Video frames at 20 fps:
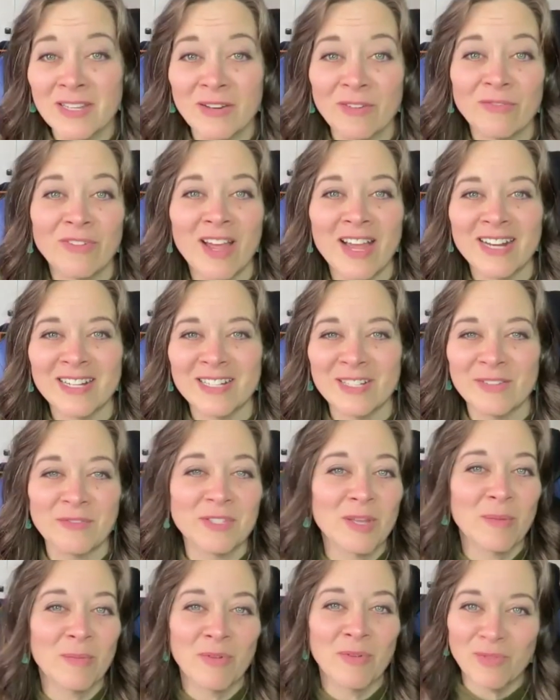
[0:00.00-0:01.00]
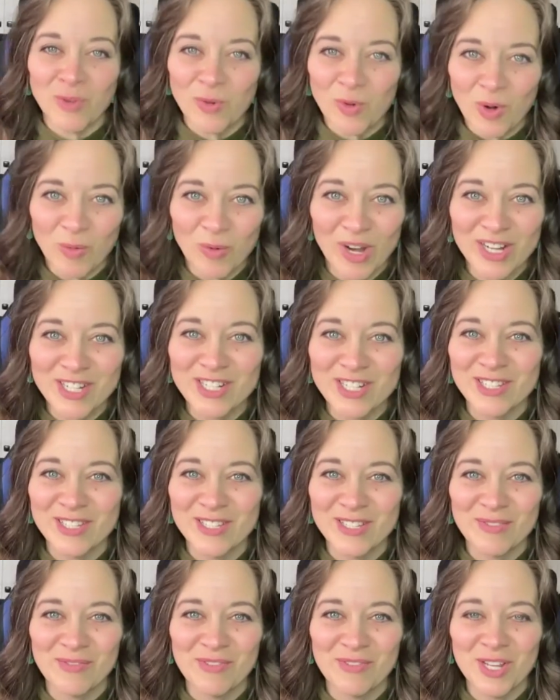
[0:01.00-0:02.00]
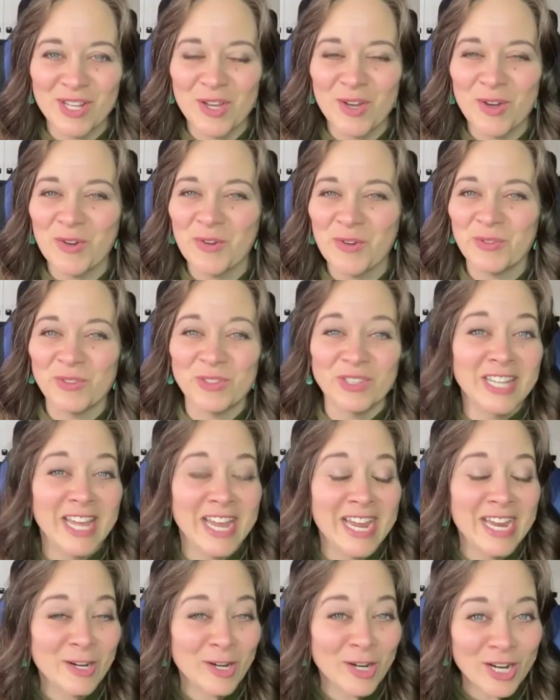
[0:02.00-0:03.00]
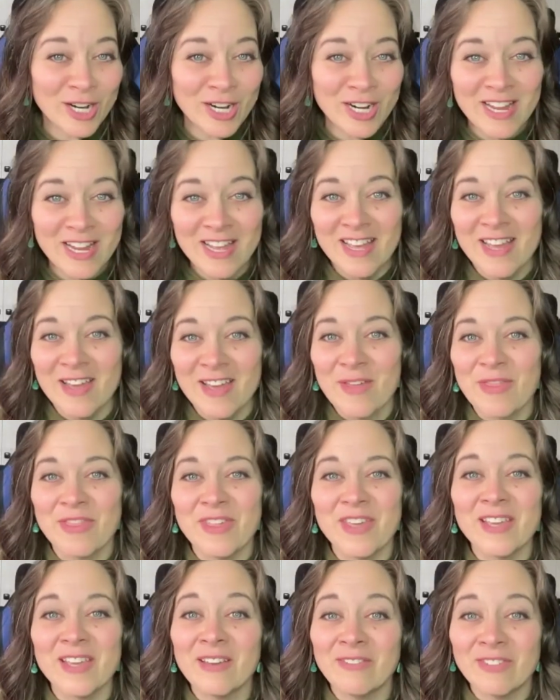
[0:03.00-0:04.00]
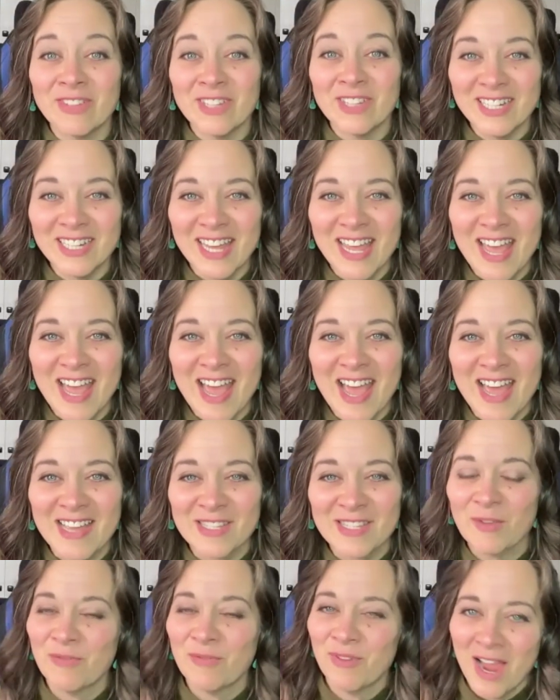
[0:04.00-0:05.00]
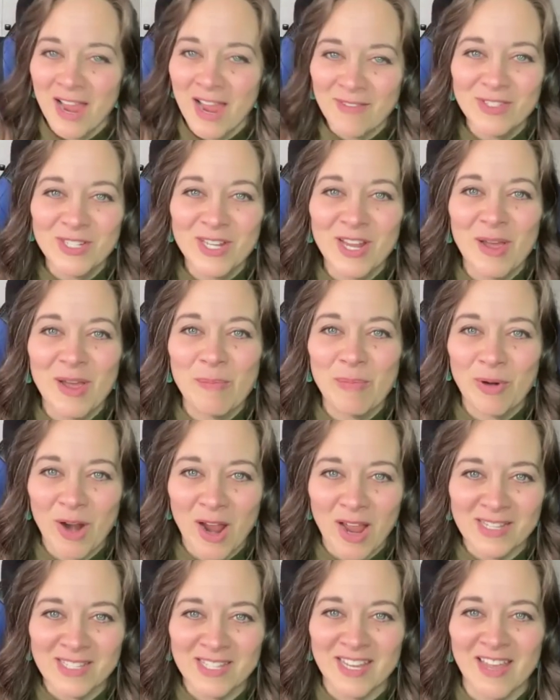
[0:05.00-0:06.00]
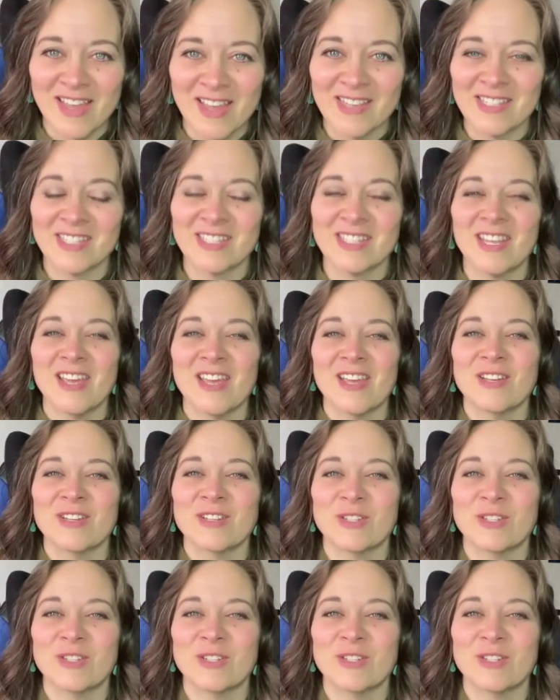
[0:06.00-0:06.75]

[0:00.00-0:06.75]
In fact, if some of you are watching this video later, think of it as a 5-step process